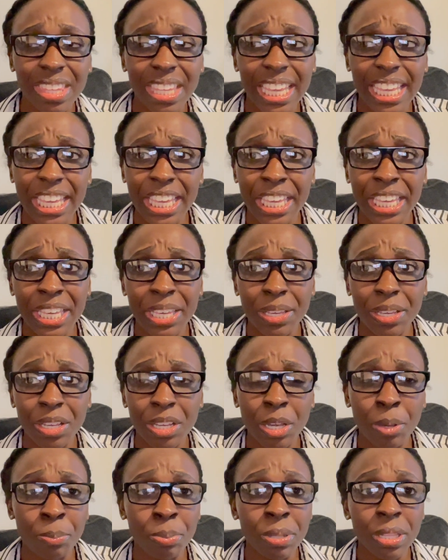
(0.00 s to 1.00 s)
it
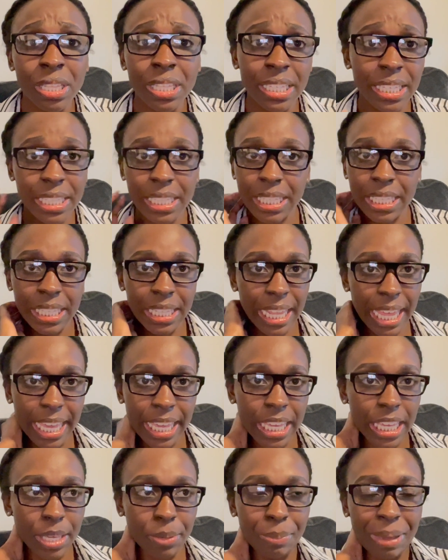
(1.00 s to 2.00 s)
completely,
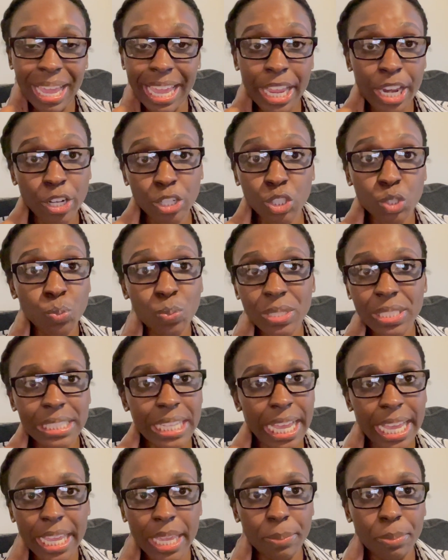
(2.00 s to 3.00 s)
like, my hair just was
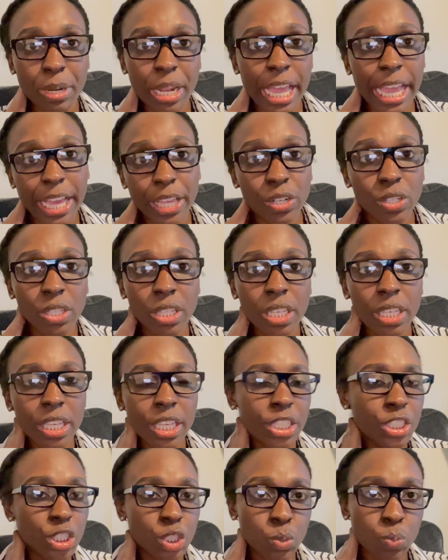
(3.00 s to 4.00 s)
not able to handle it.
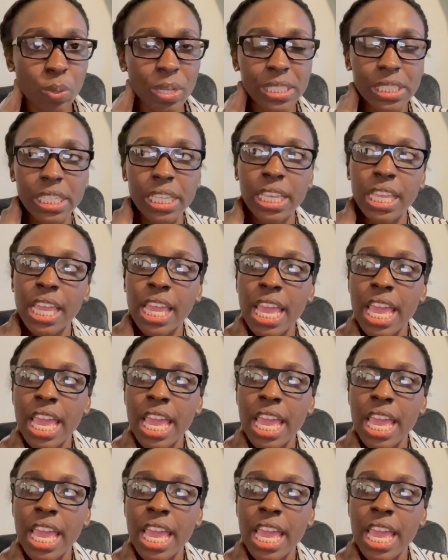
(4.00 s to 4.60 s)
It just wasn't.